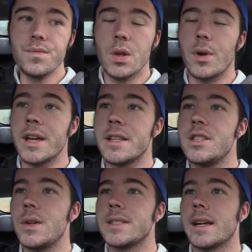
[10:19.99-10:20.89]
what I can
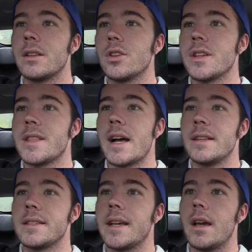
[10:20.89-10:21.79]
do is I can look at that
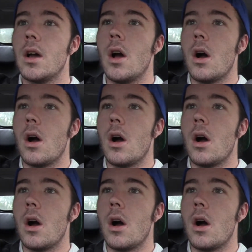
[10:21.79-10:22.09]
and say,